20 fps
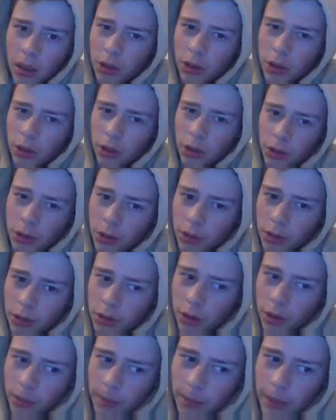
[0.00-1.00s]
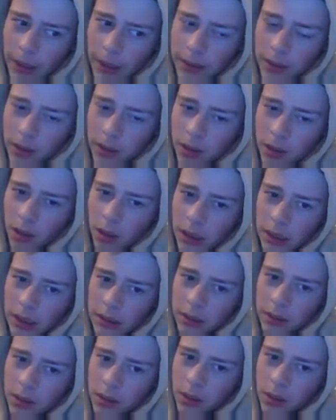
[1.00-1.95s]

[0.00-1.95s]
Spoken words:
Two top eight sides.